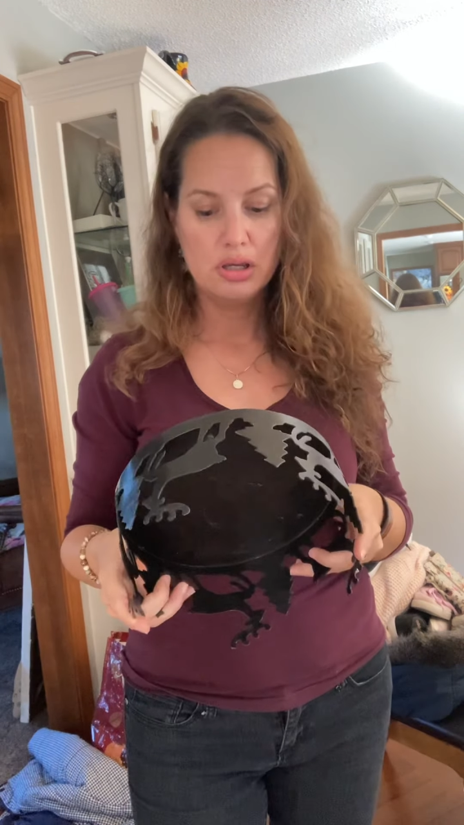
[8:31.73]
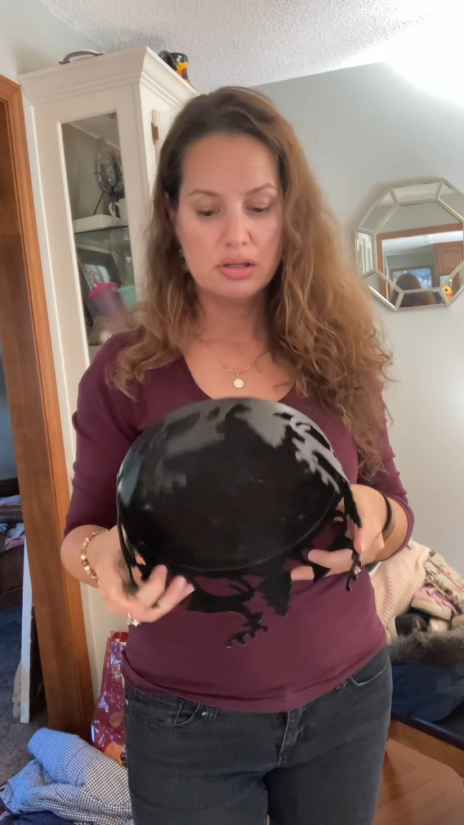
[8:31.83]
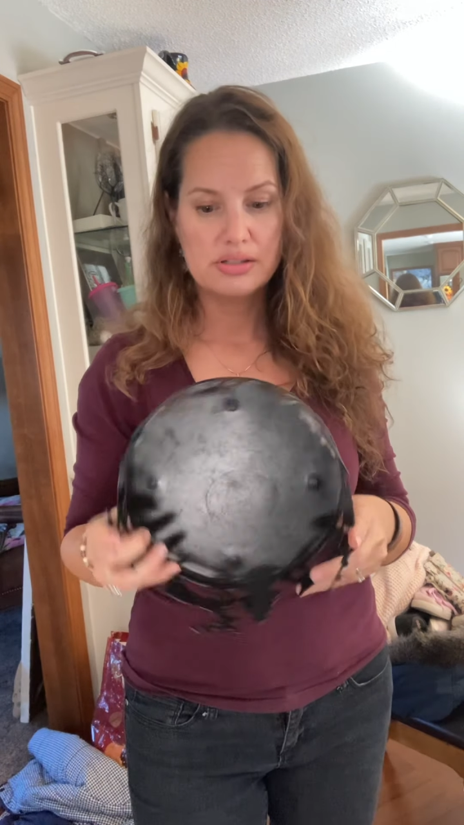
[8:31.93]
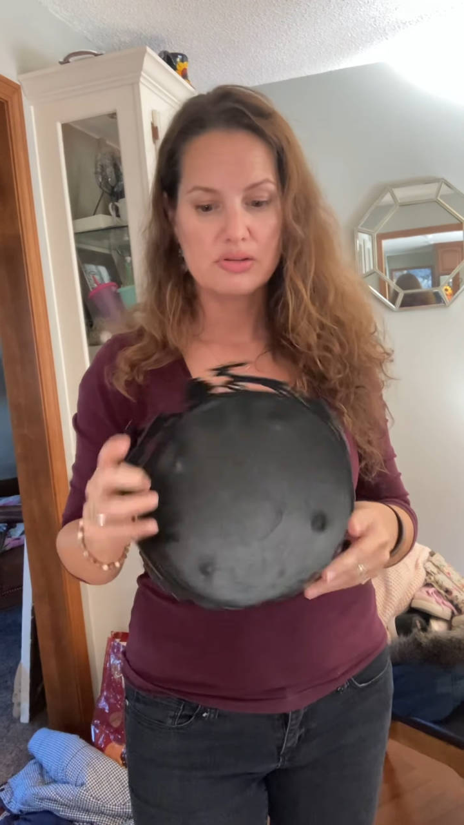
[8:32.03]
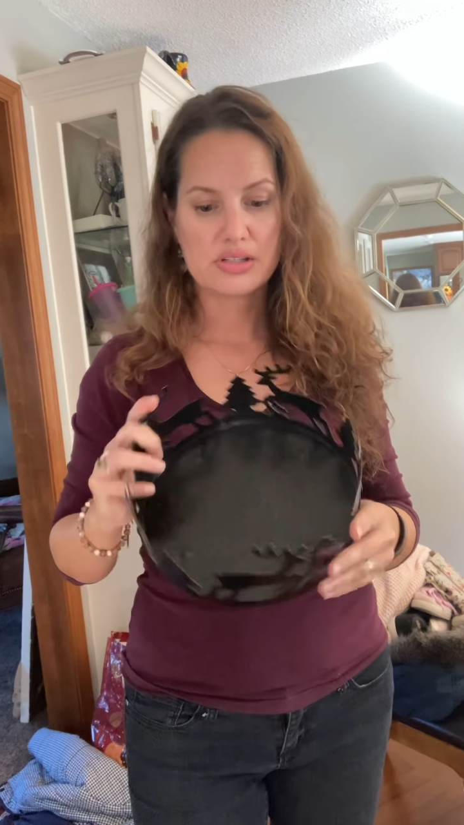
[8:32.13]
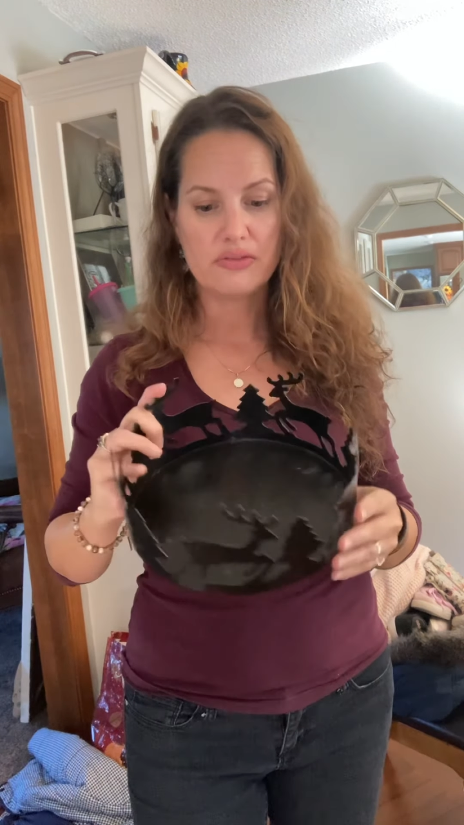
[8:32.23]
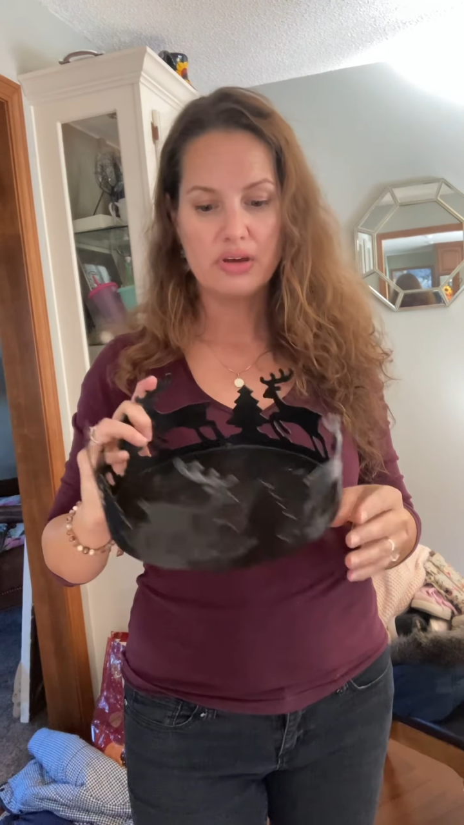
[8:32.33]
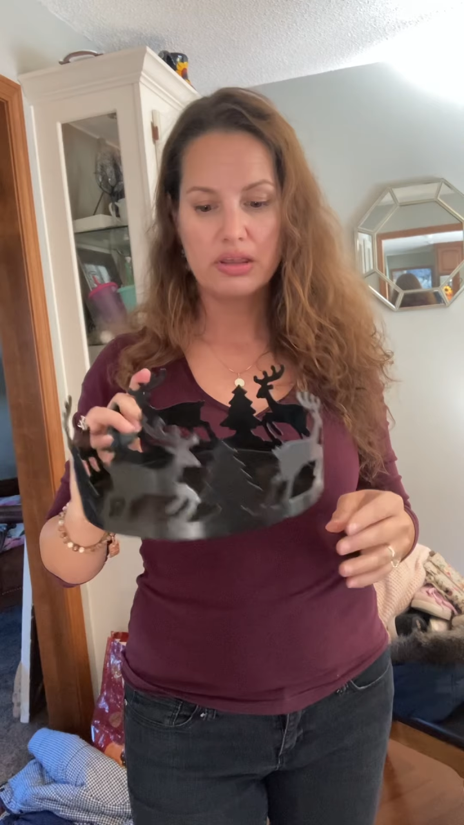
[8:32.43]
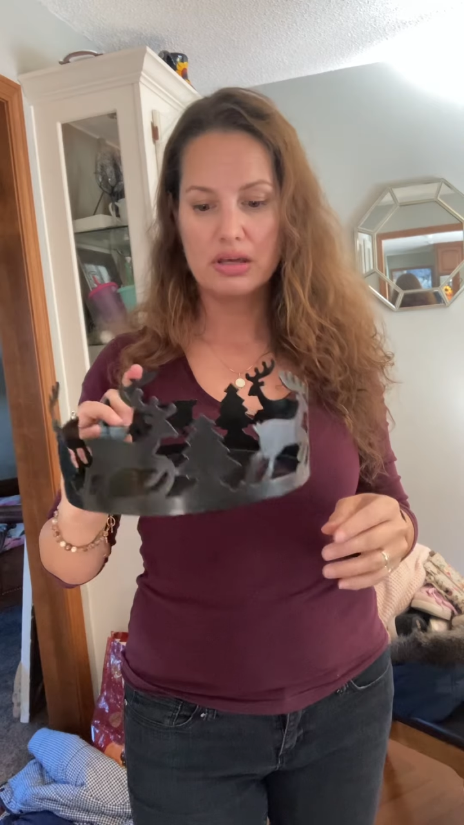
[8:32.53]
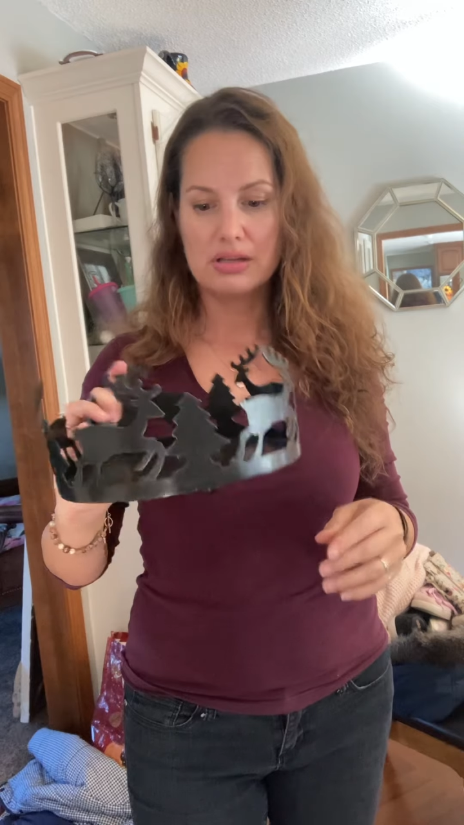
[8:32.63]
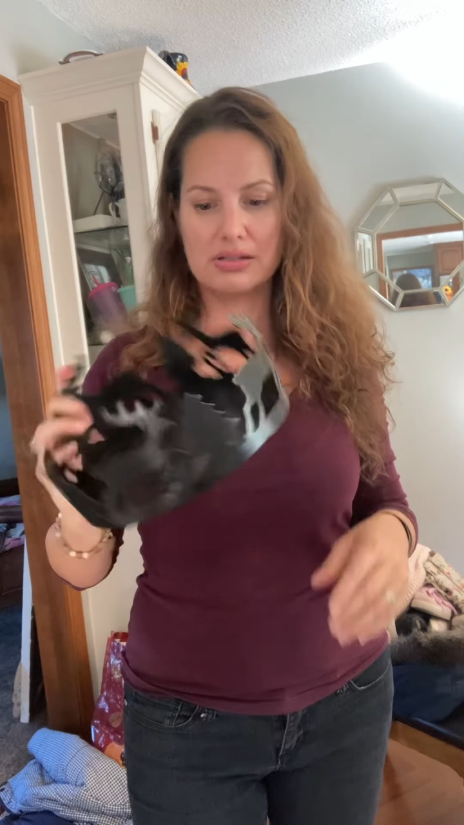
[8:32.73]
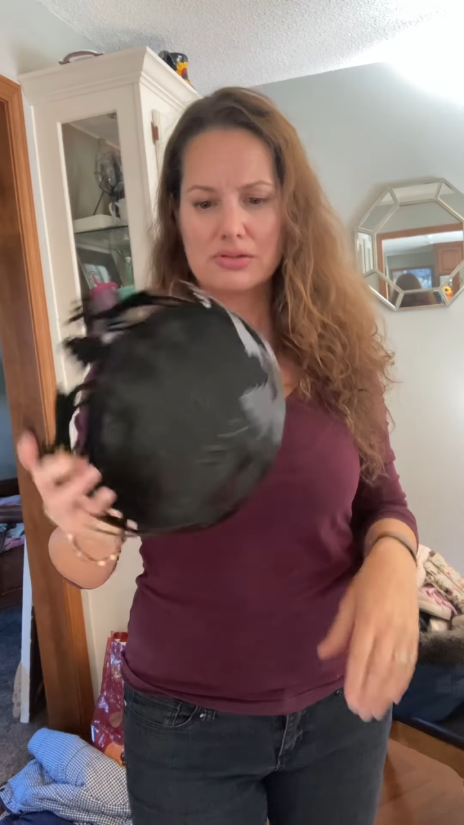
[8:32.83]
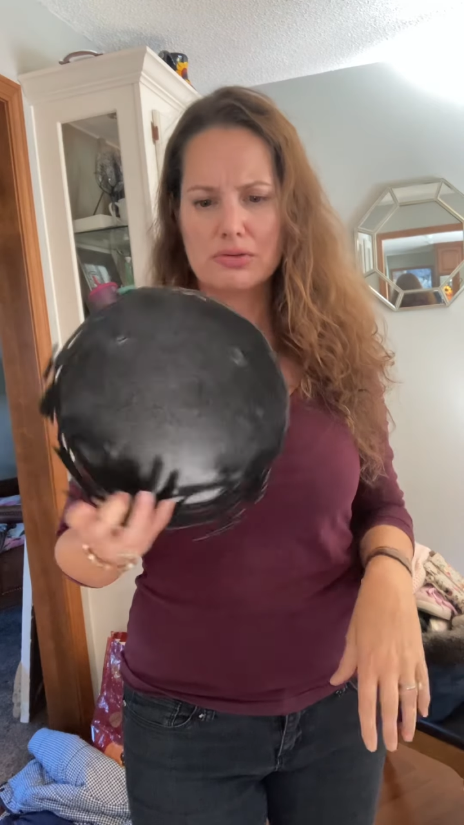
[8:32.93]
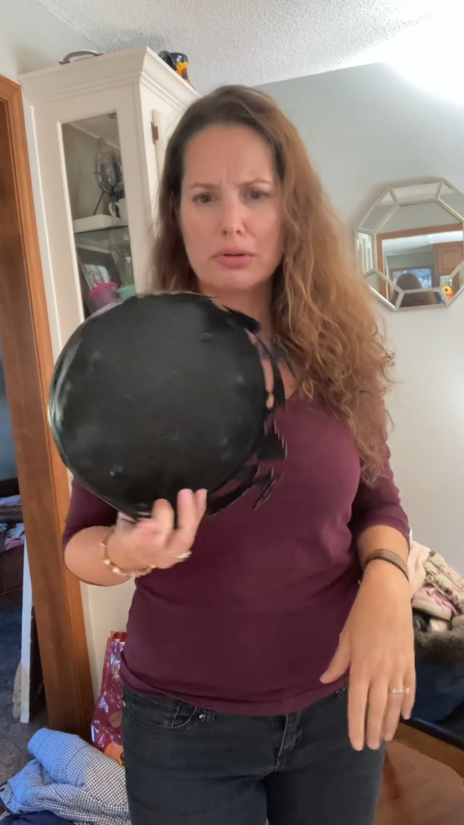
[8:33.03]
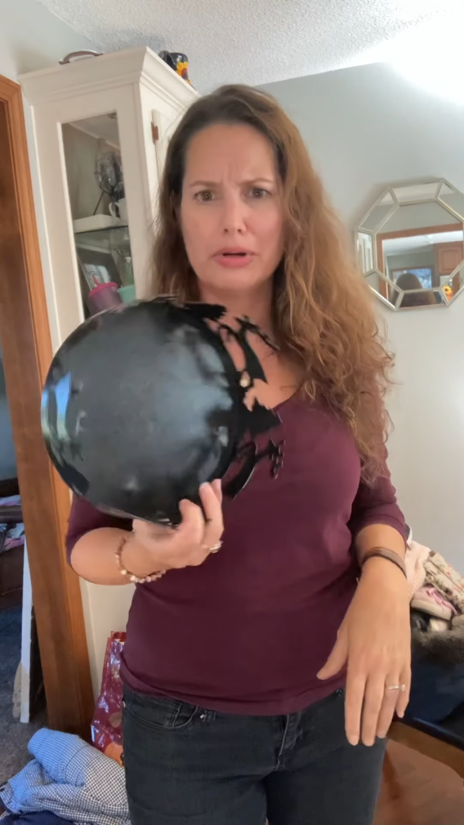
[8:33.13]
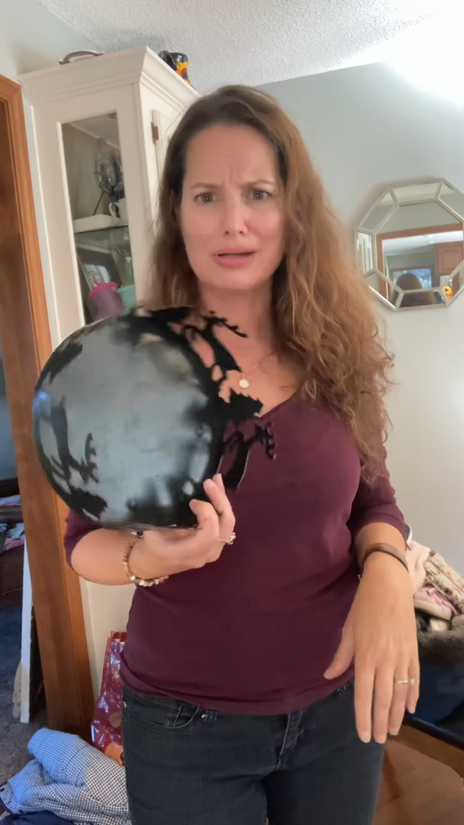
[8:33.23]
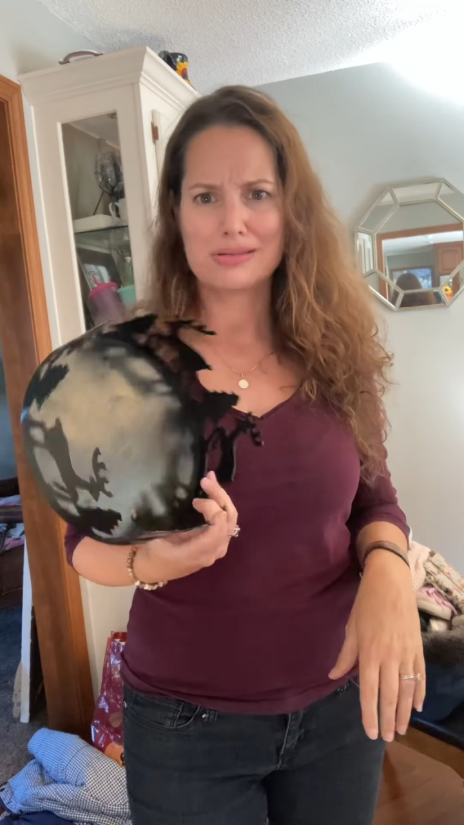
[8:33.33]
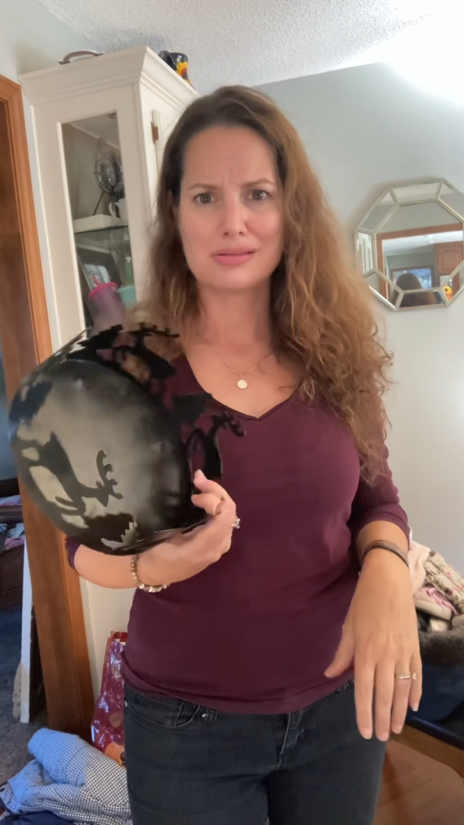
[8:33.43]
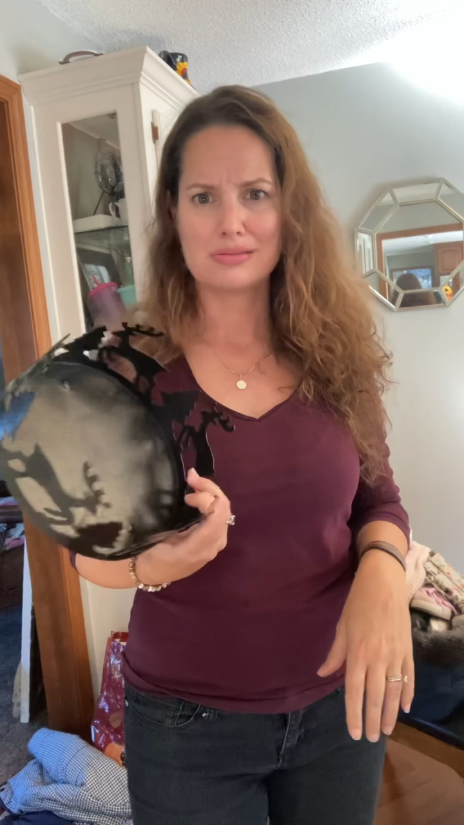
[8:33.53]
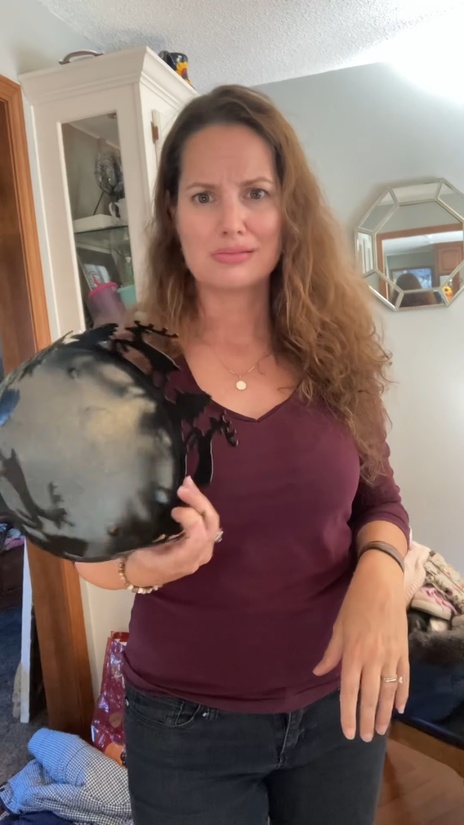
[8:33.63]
So stuff like this is $3.